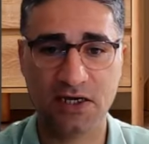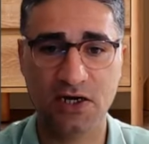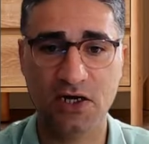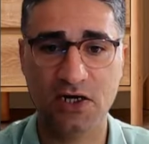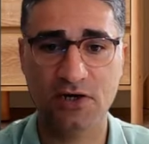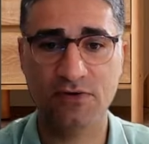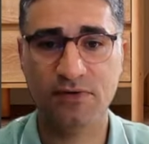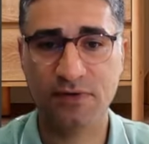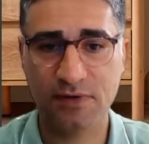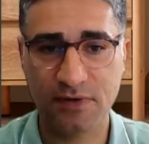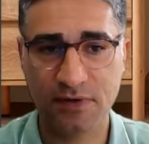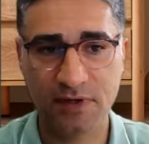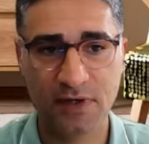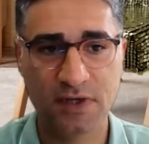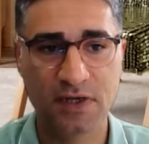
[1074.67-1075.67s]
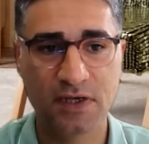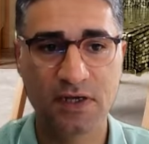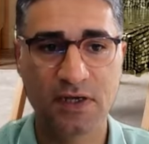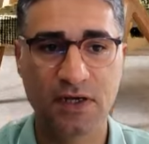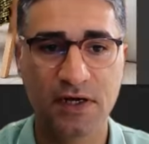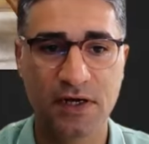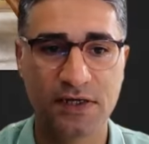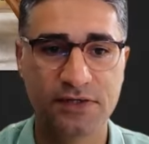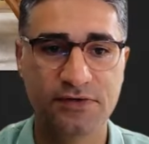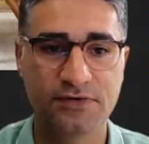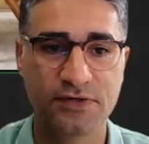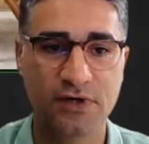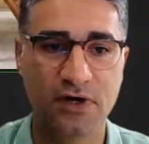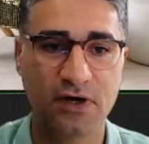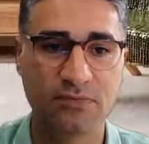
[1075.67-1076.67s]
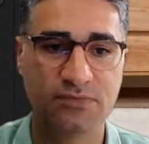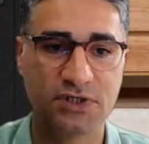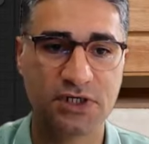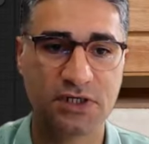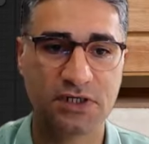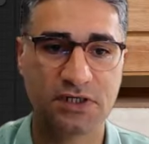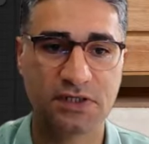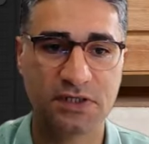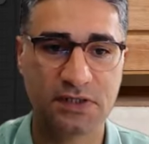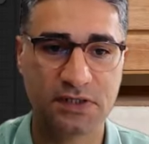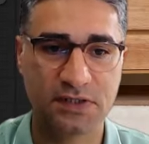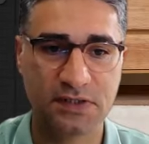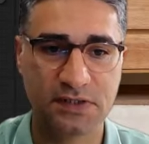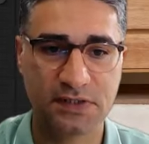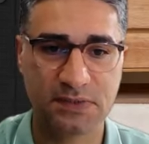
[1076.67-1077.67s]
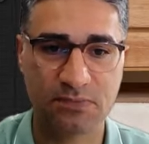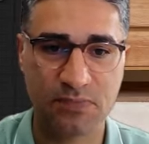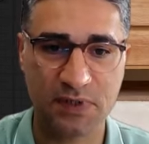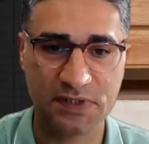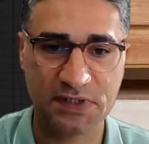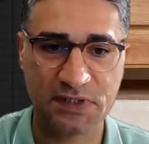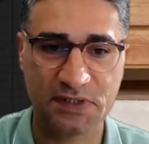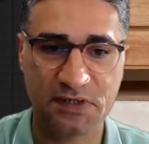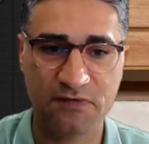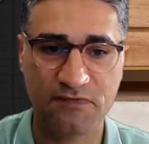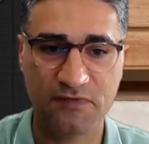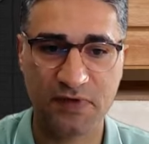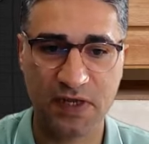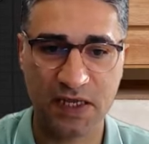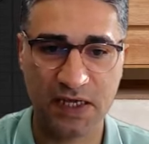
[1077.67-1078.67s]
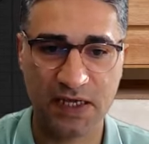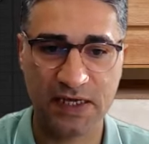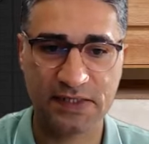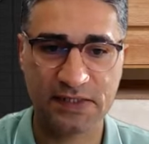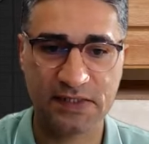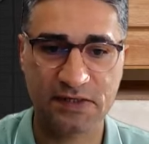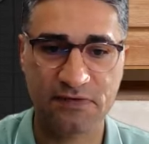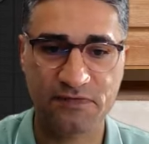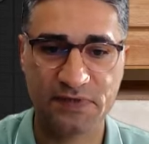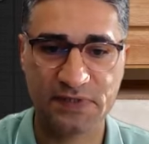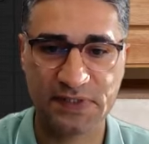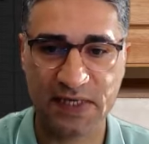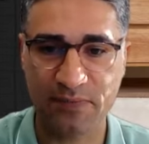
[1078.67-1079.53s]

the color under the object, positive, negative,